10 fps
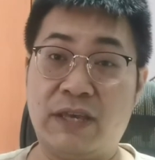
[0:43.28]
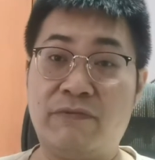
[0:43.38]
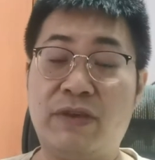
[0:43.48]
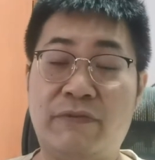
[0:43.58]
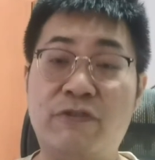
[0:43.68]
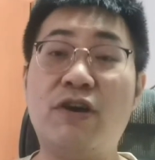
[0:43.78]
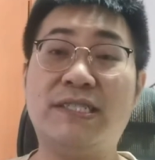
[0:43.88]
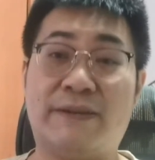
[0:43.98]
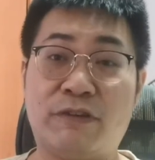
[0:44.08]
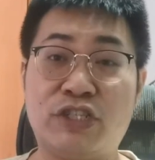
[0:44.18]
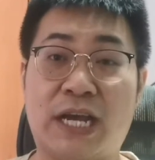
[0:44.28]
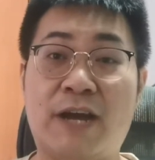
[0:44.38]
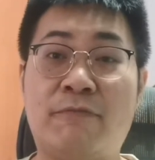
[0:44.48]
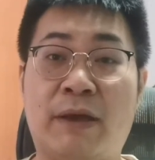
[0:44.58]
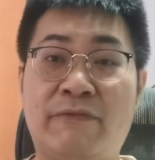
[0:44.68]
if you guys have not checked
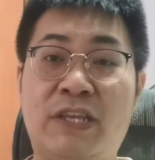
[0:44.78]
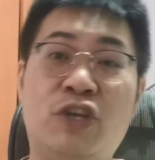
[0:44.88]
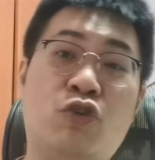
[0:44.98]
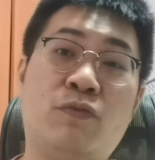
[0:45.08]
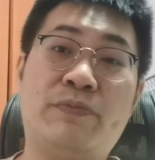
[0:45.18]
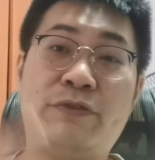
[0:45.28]
out my video,